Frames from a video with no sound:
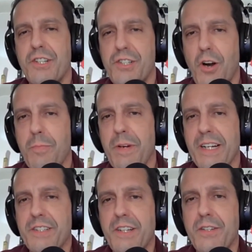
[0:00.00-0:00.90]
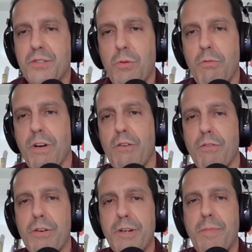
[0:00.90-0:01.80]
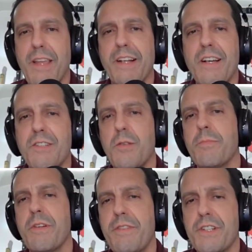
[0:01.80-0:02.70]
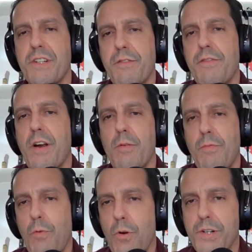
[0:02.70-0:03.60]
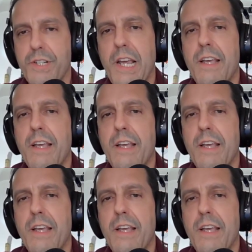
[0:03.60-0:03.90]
sharpening skills were recruited by the custom division of Ferrum Forge